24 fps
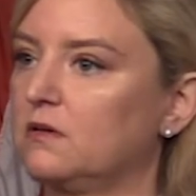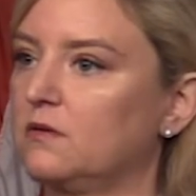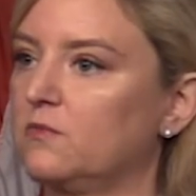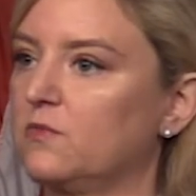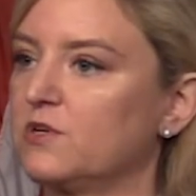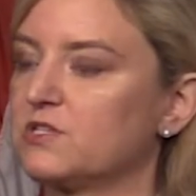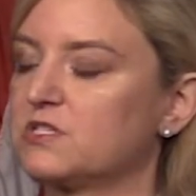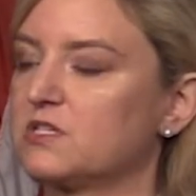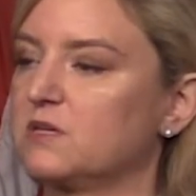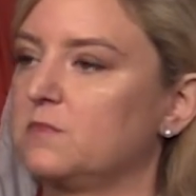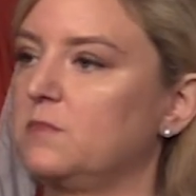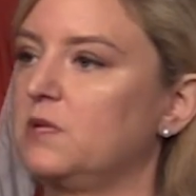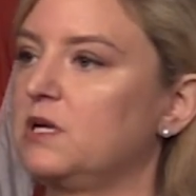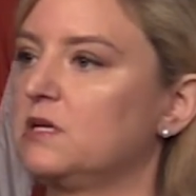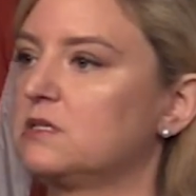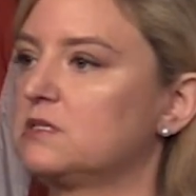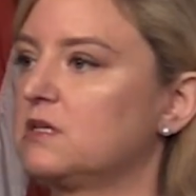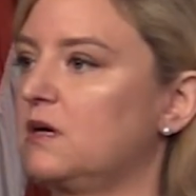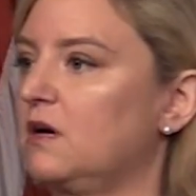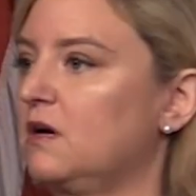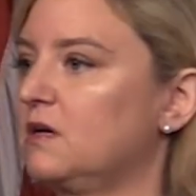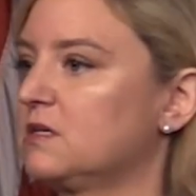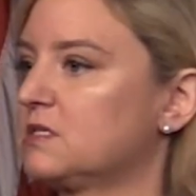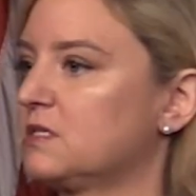was submitted
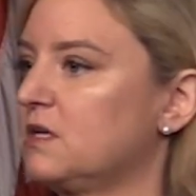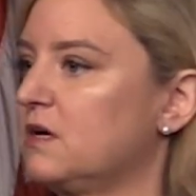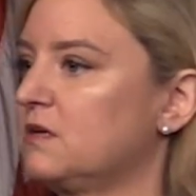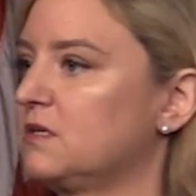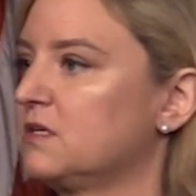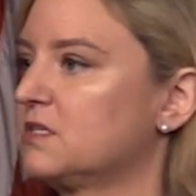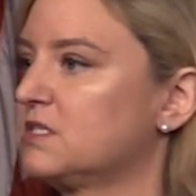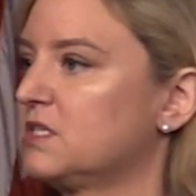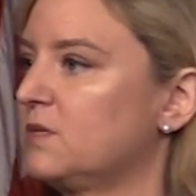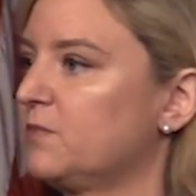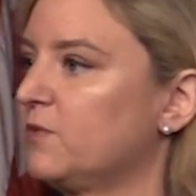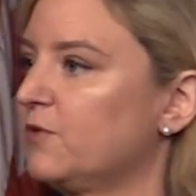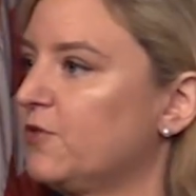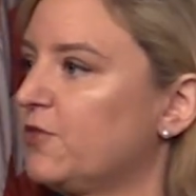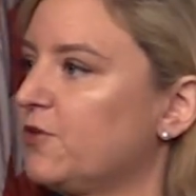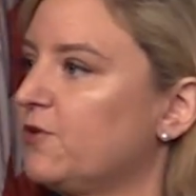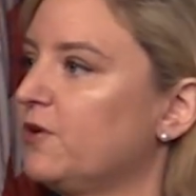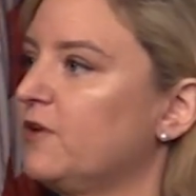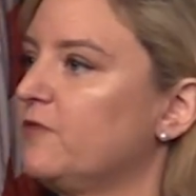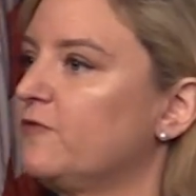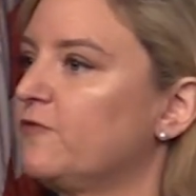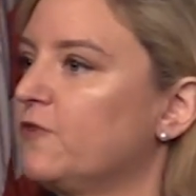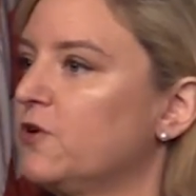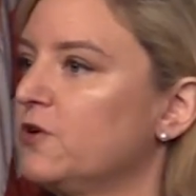to us on December
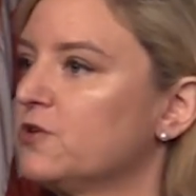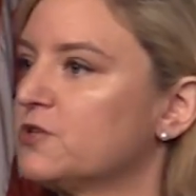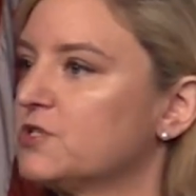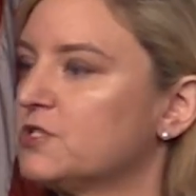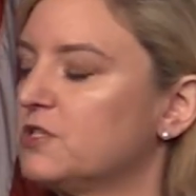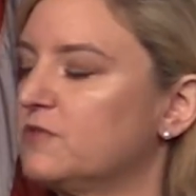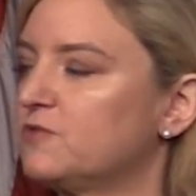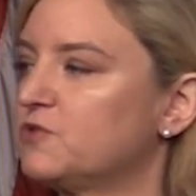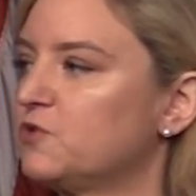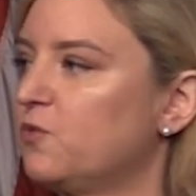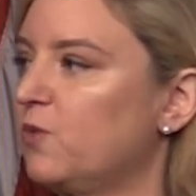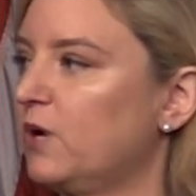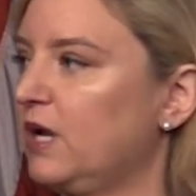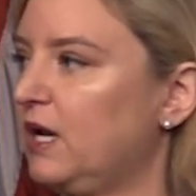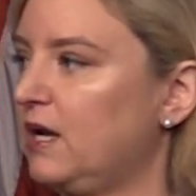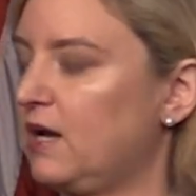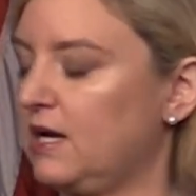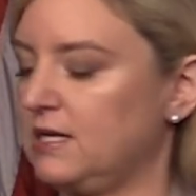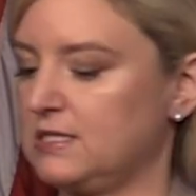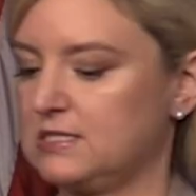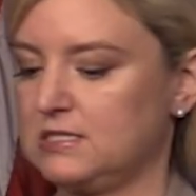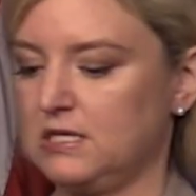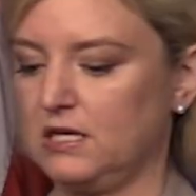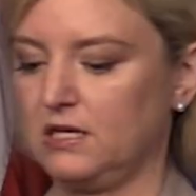thirty-first of twenty
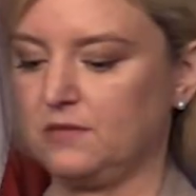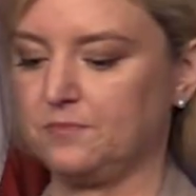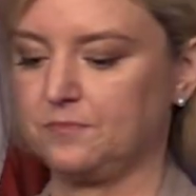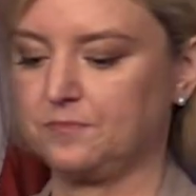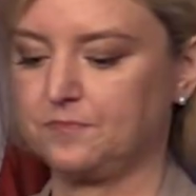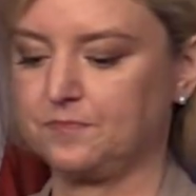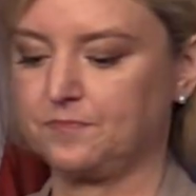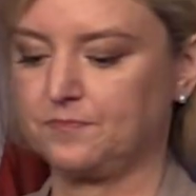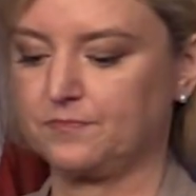nineteen.